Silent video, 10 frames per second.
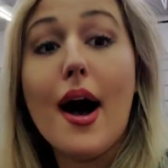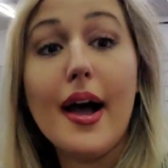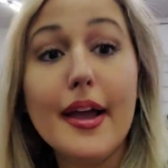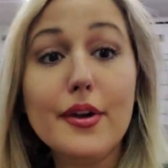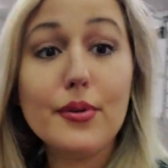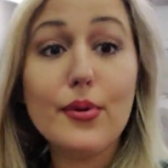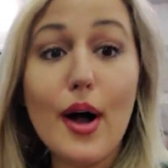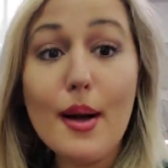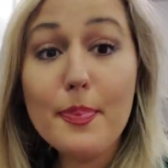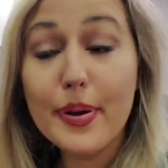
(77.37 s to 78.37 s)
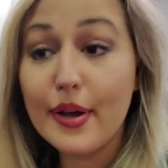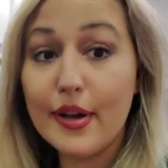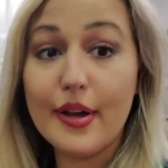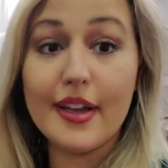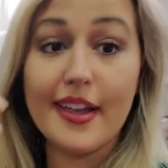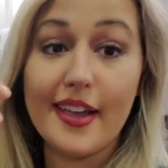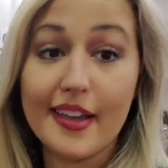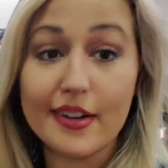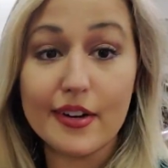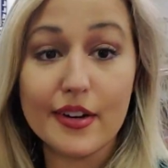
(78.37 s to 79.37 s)
I grew up
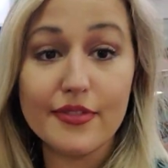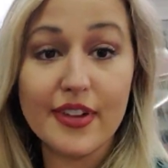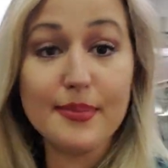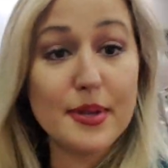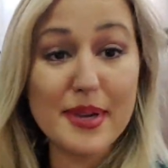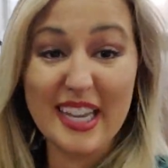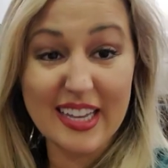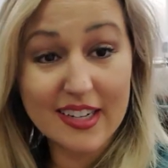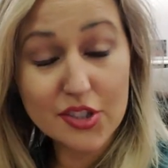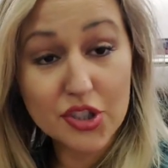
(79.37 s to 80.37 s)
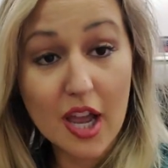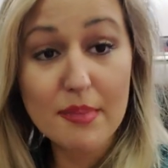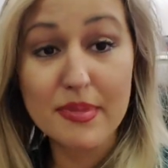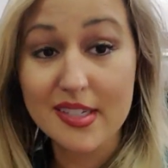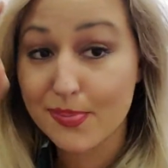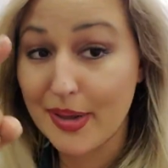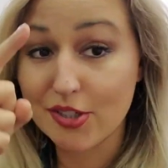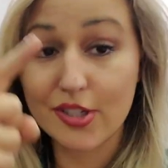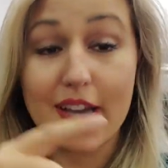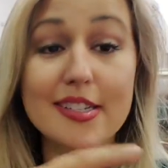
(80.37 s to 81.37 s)
at our family mechanic shop that
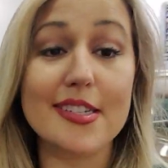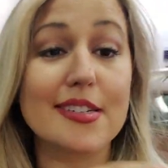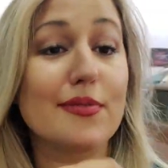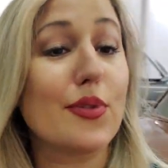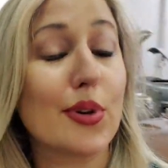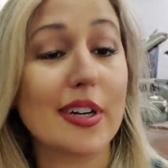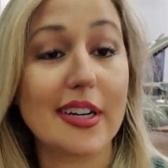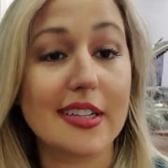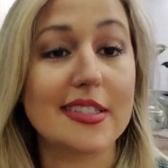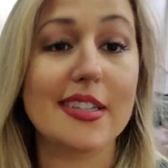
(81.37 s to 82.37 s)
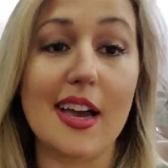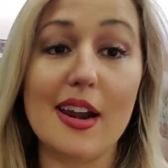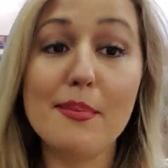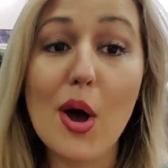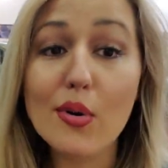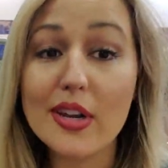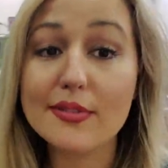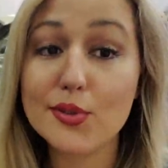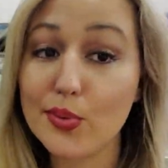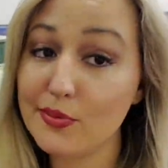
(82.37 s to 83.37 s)
specializes in foreign and antique
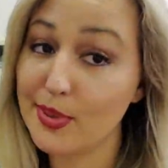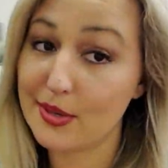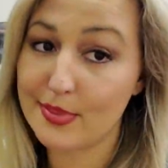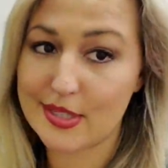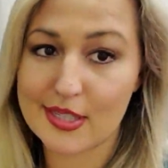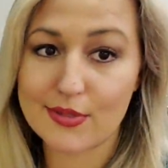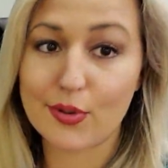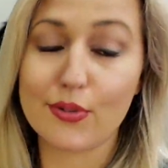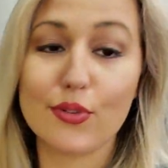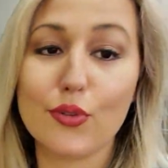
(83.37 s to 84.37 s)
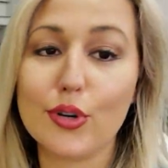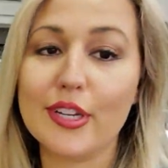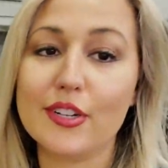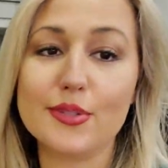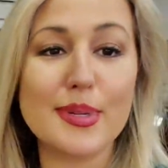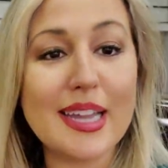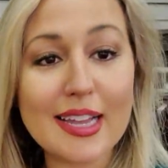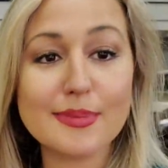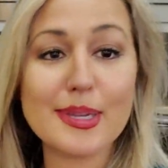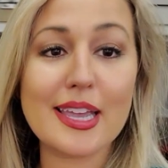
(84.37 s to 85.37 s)
automotives. We've been in business for over 40 years. My
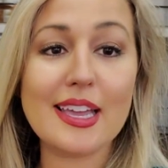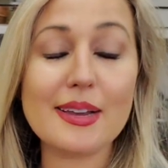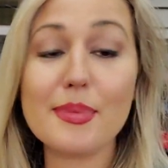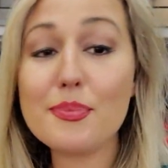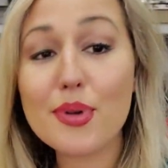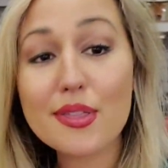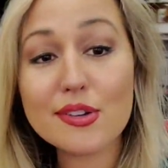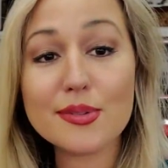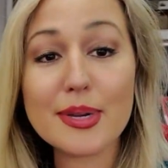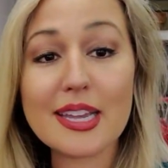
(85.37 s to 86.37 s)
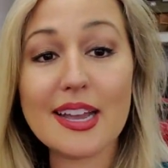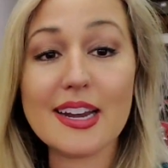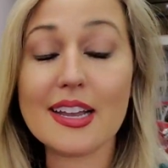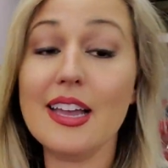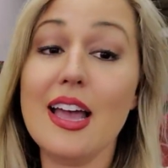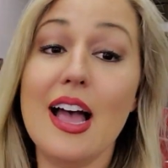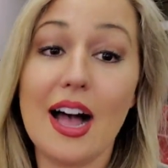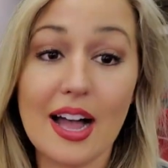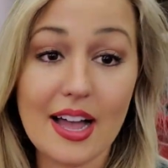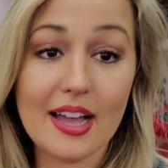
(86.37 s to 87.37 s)
dad's a mechanic, my brother's a mechanic.
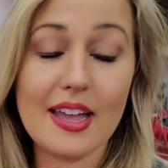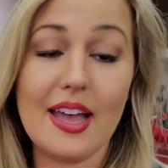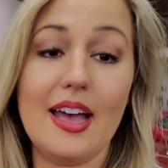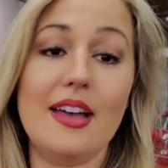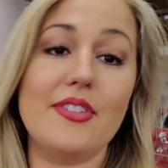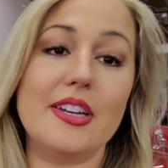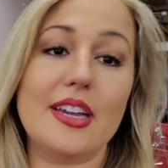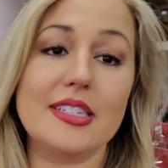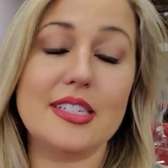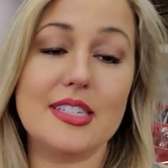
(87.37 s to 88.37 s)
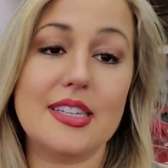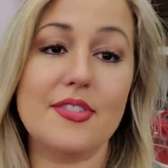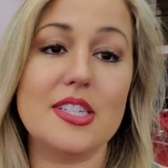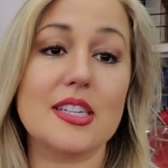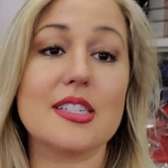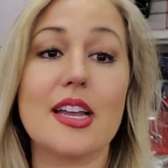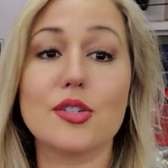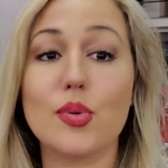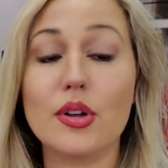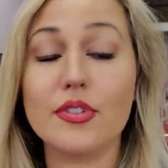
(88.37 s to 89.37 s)
I have a 1976
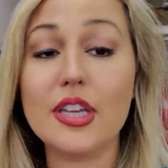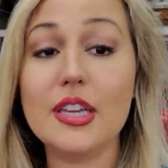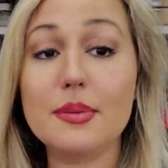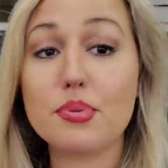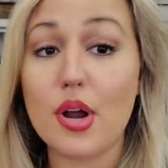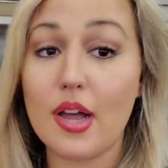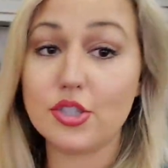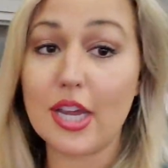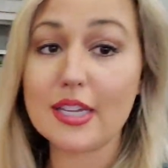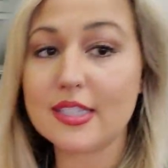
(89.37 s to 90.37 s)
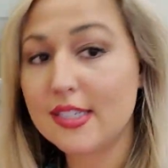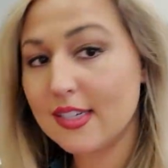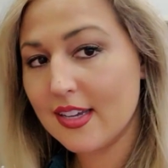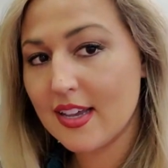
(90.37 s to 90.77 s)
912E project.